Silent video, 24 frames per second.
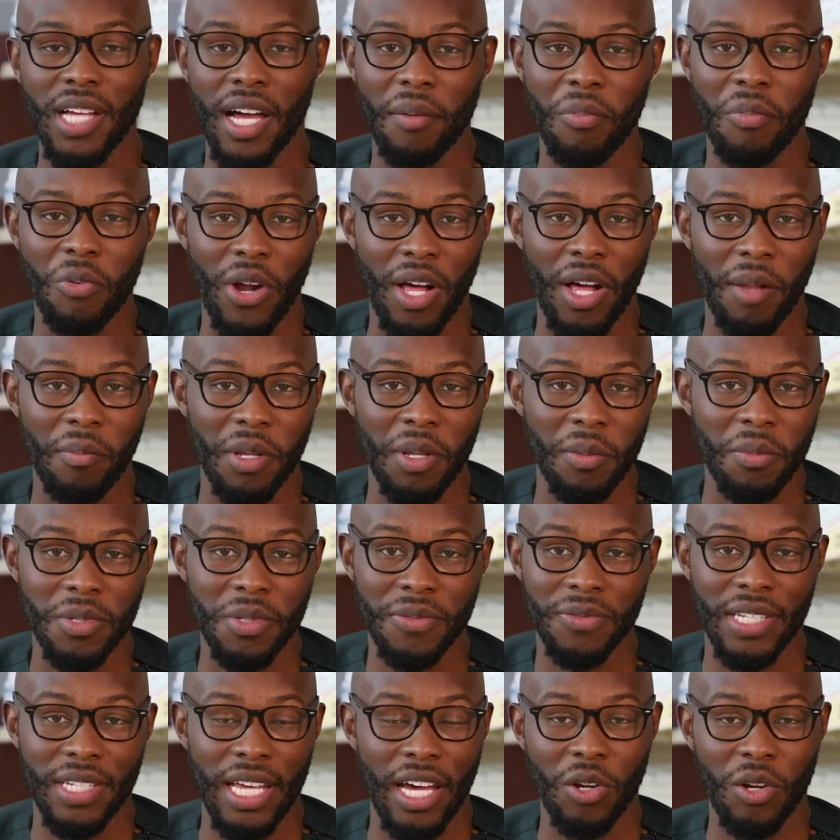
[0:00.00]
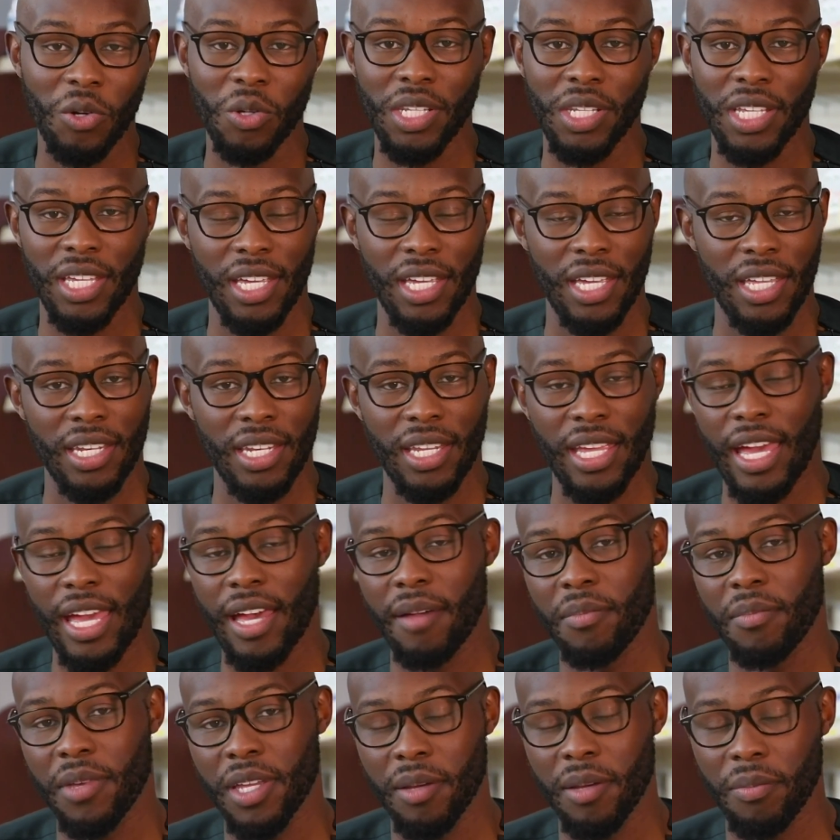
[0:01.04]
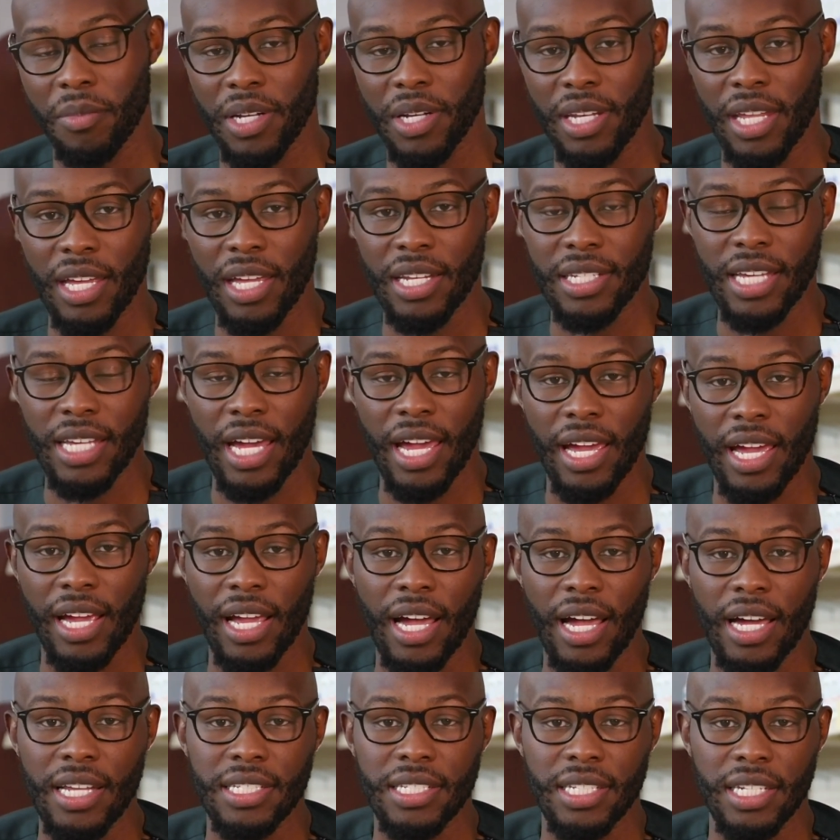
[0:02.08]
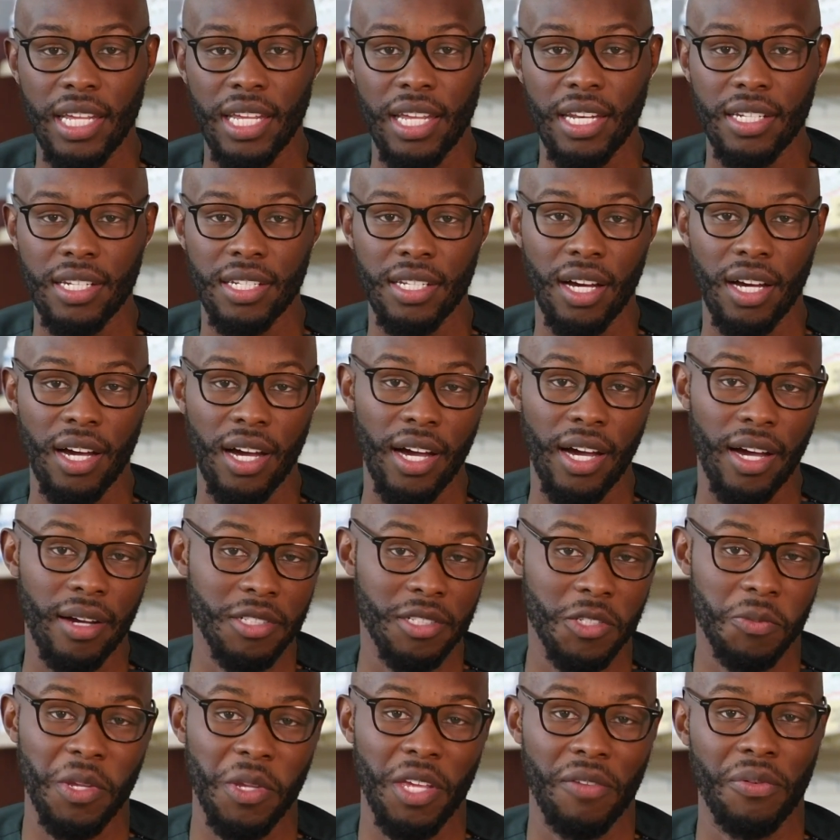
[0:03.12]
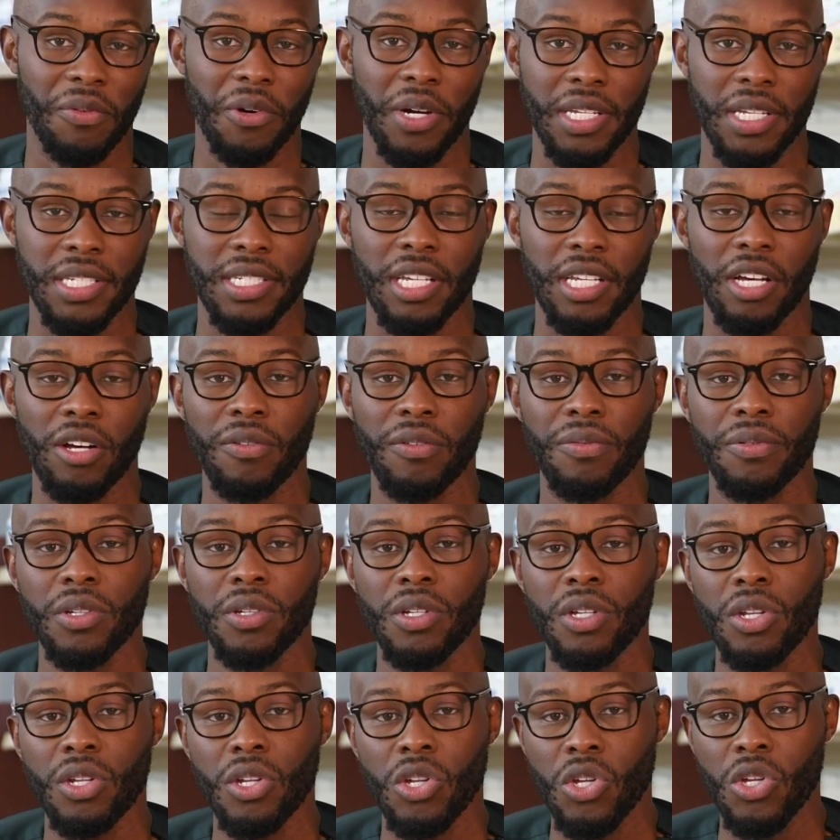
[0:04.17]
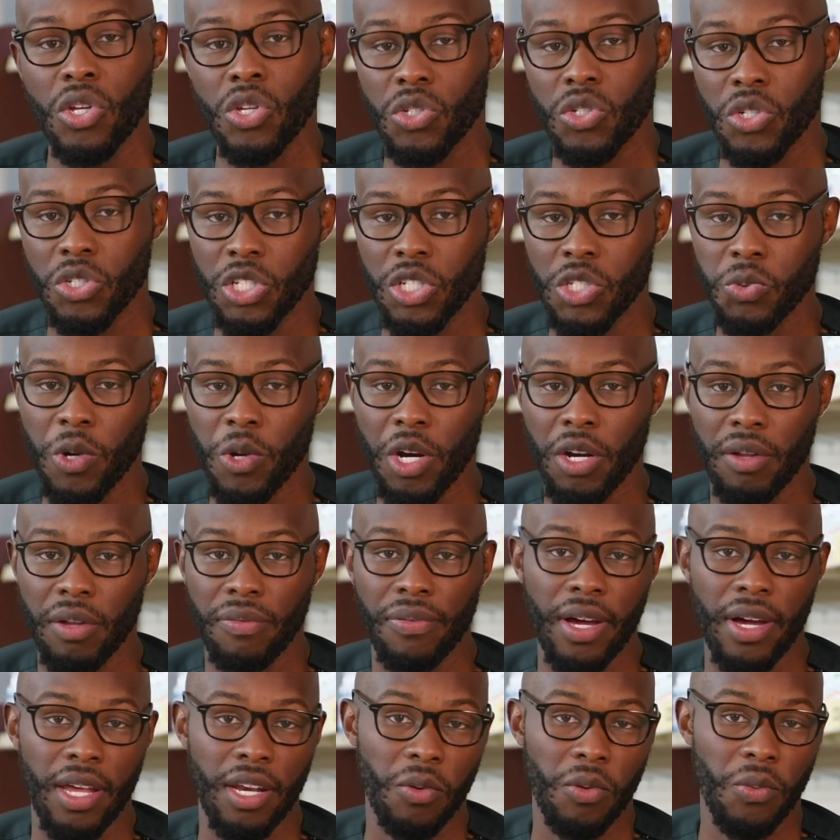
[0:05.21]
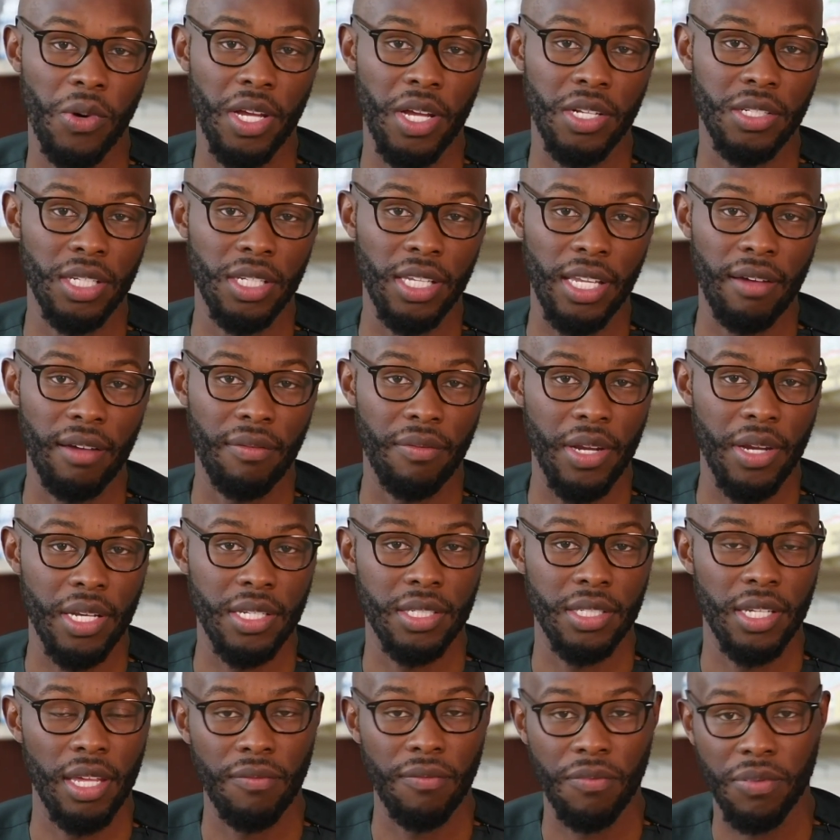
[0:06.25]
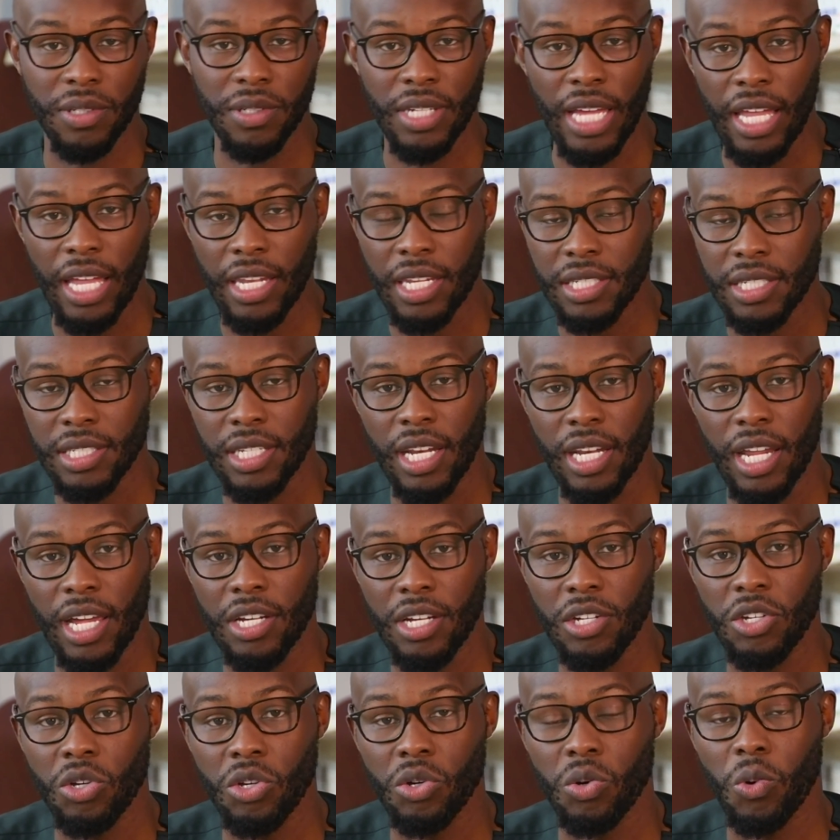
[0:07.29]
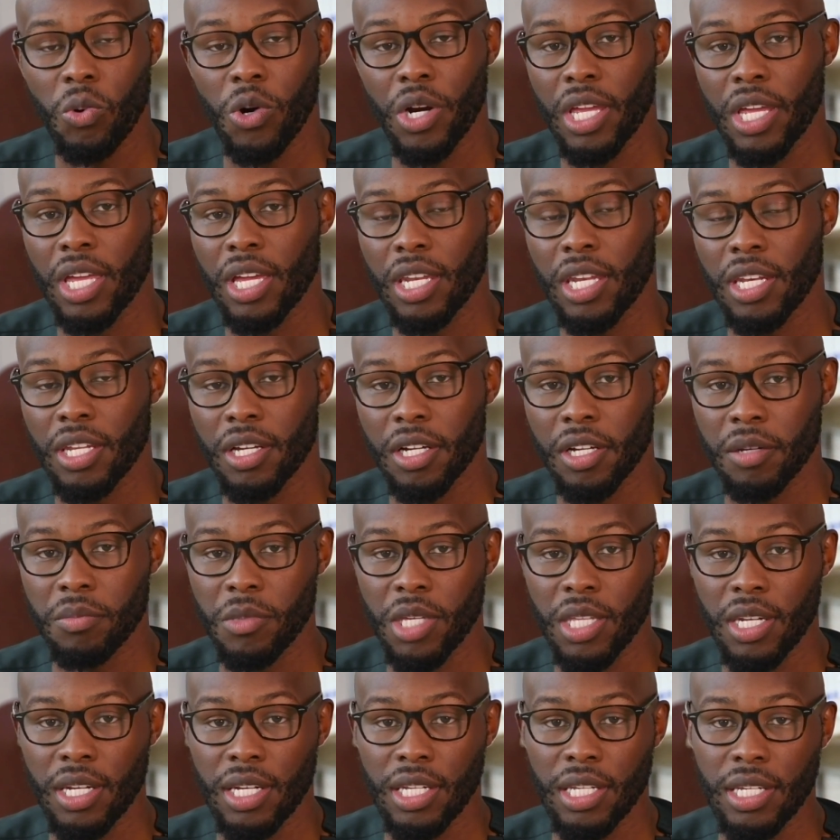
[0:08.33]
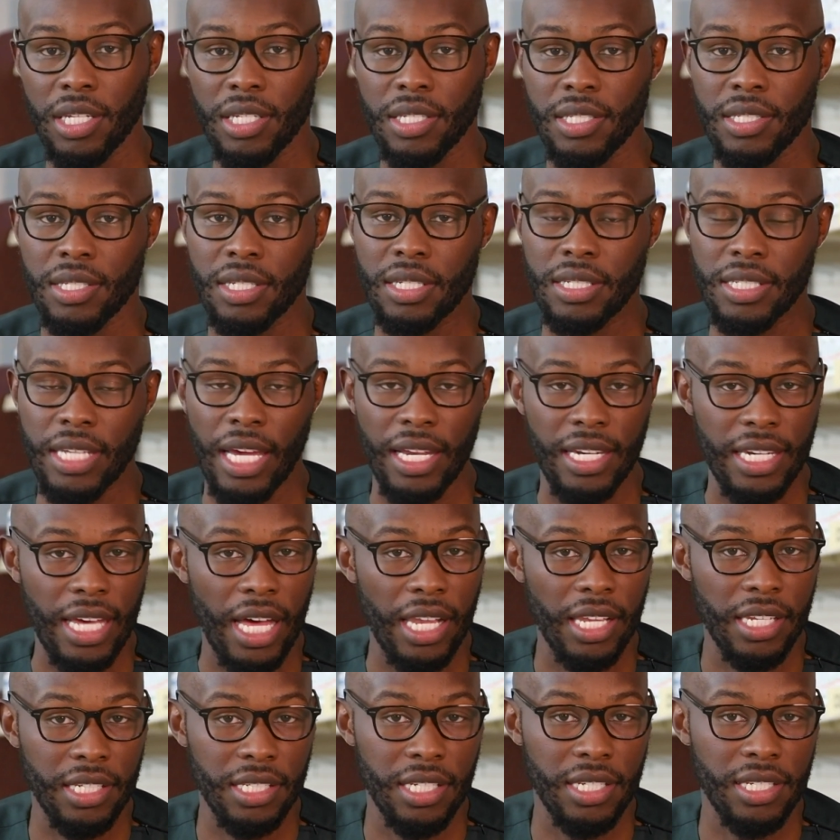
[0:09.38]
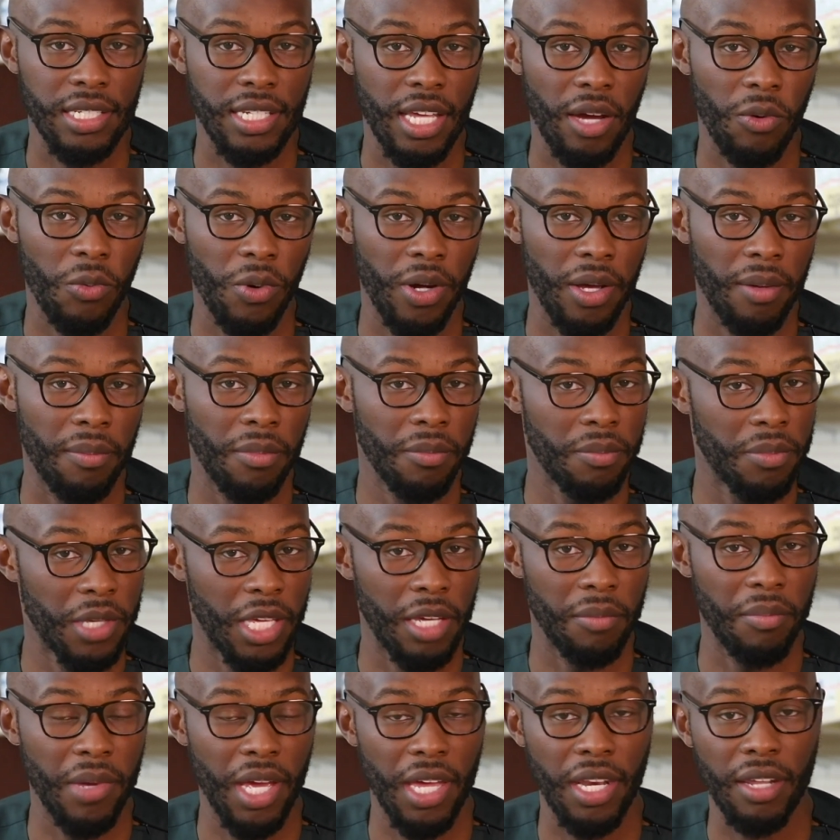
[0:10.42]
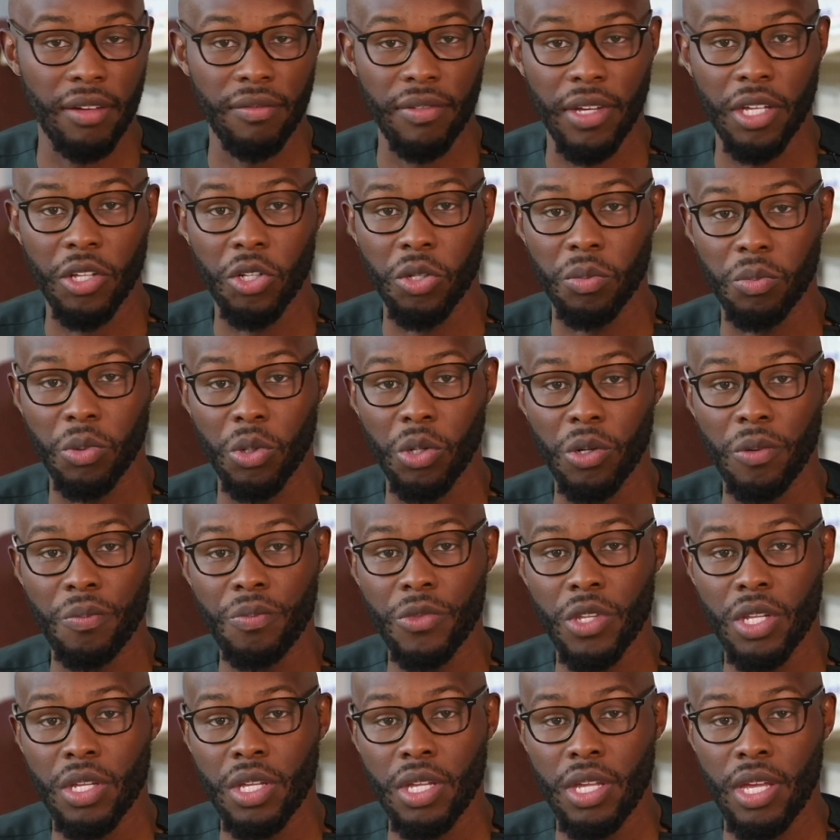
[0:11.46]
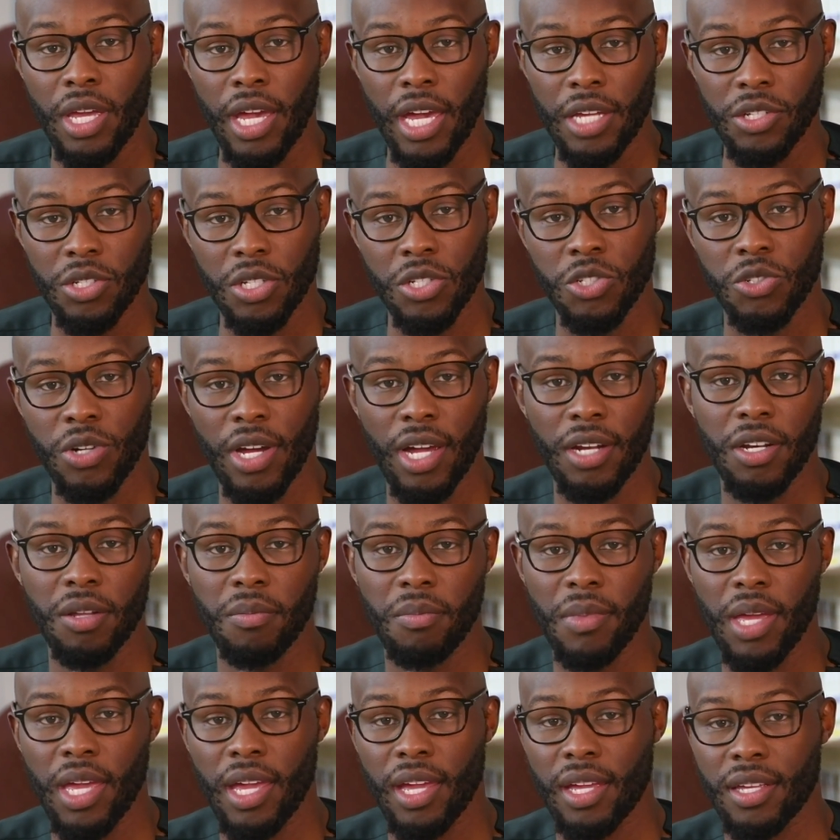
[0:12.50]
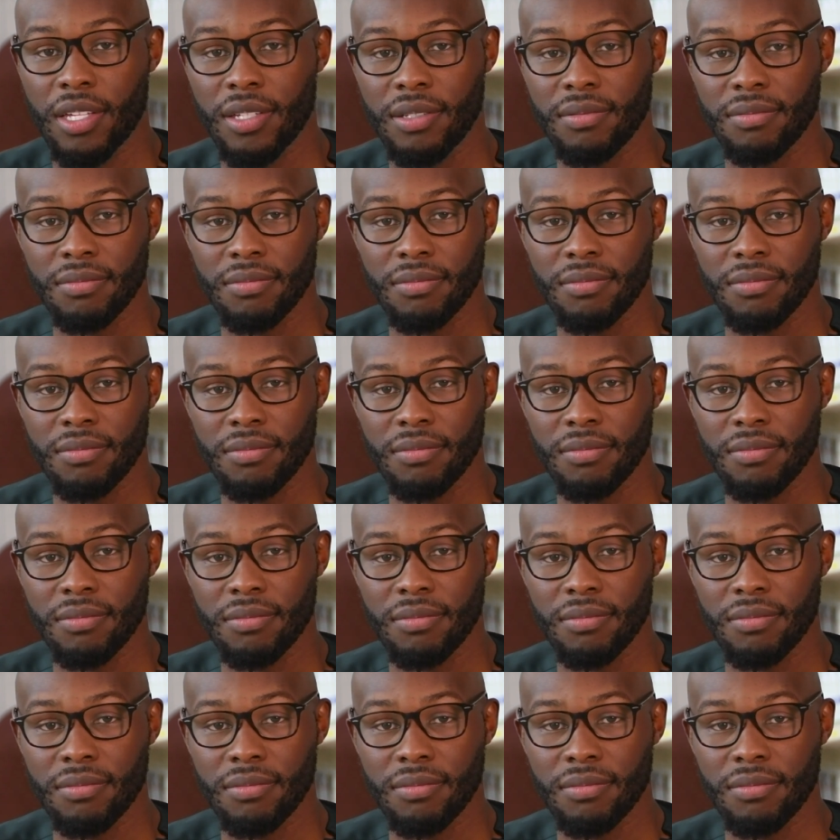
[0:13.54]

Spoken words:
problems, not only in Gambia, but the entire continent, speak for itself. So just wanted to find a way to leverage knowledge that I knew working in the communities, technologies that were being made available, and just trying to make